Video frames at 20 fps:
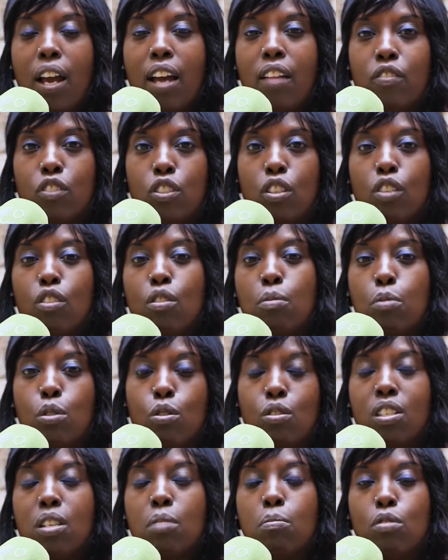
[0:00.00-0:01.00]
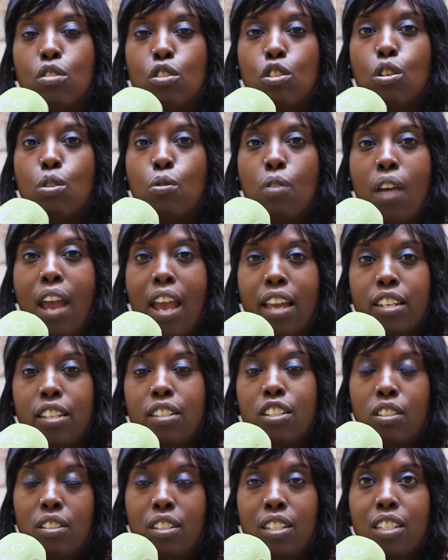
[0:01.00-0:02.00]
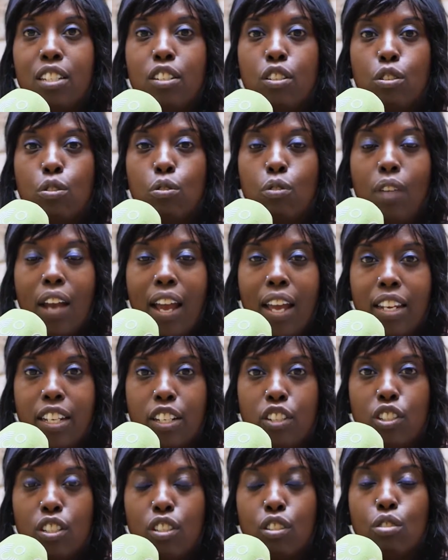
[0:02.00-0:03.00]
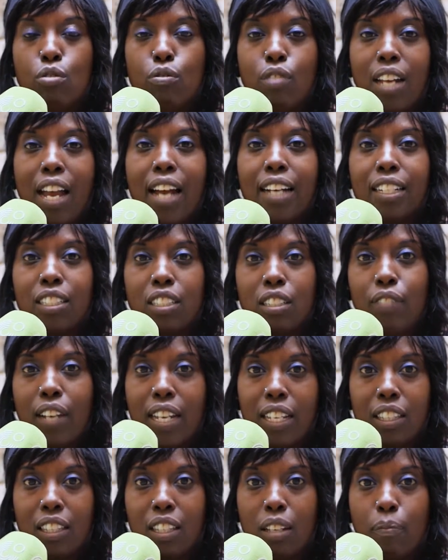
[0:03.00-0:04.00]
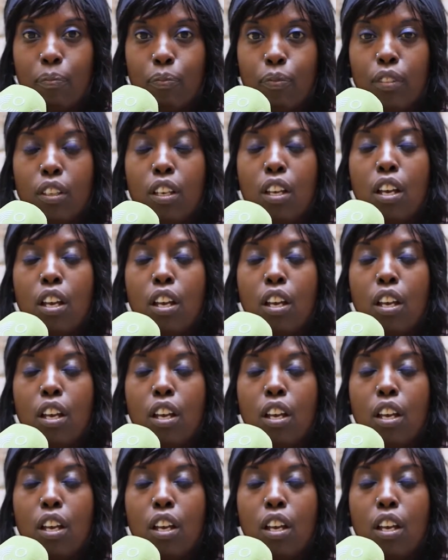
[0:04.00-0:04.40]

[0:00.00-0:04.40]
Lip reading: And so the museums need new energies to reactivate them.